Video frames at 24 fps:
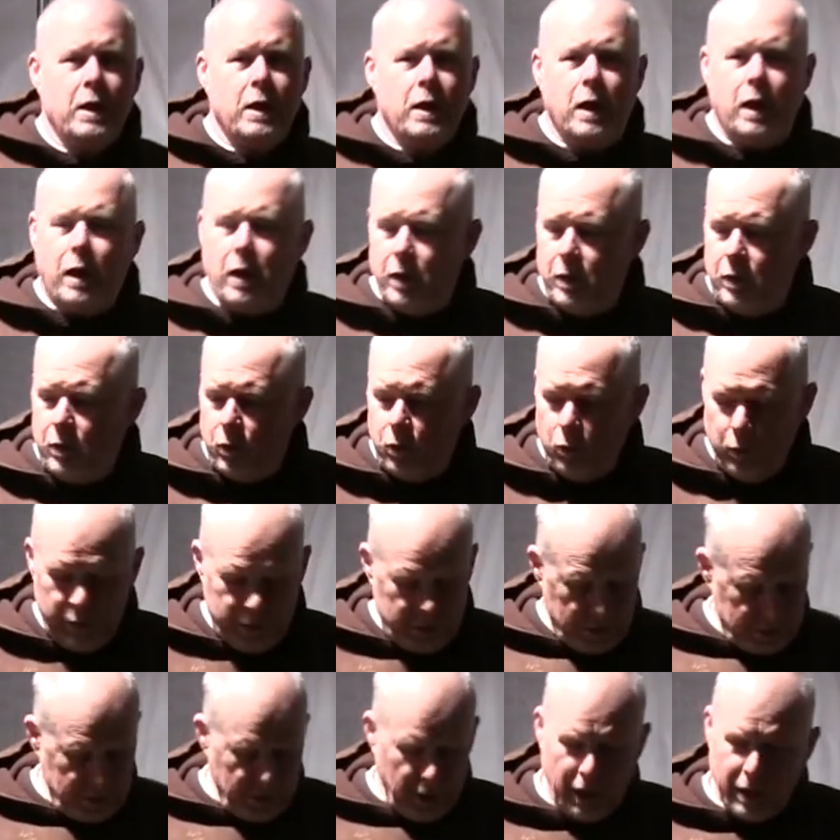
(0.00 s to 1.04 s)
one. We
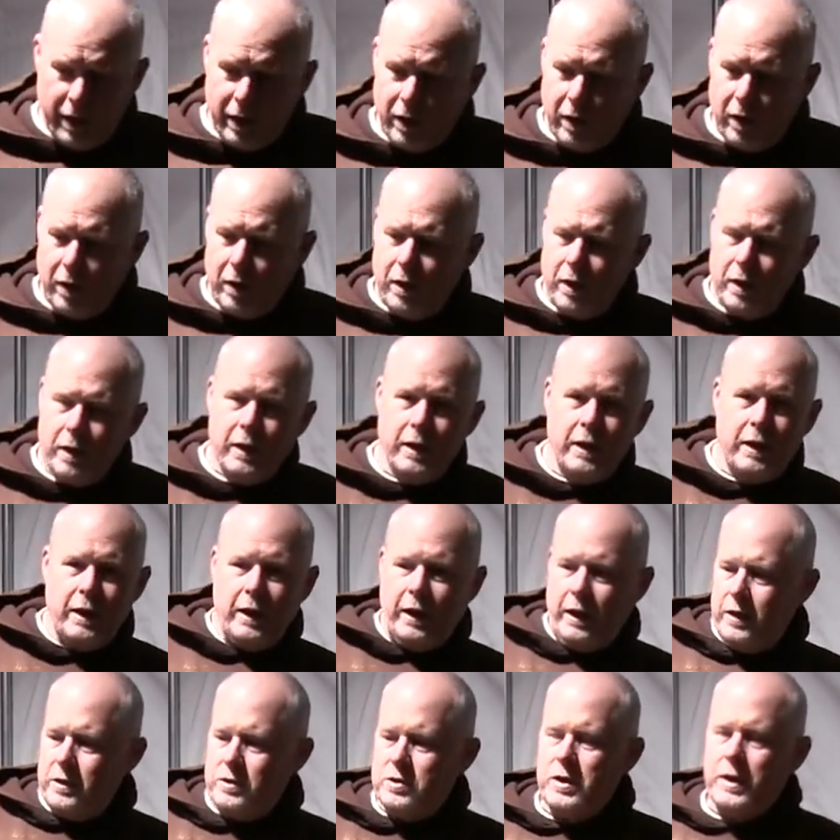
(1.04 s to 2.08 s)
just got our
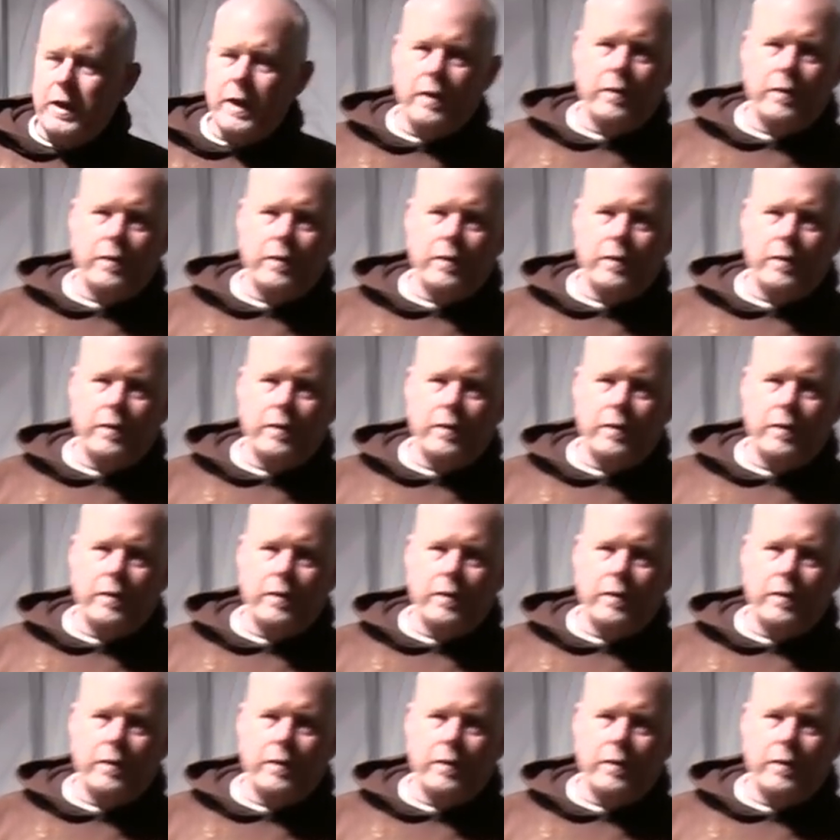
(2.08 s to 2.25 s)
engine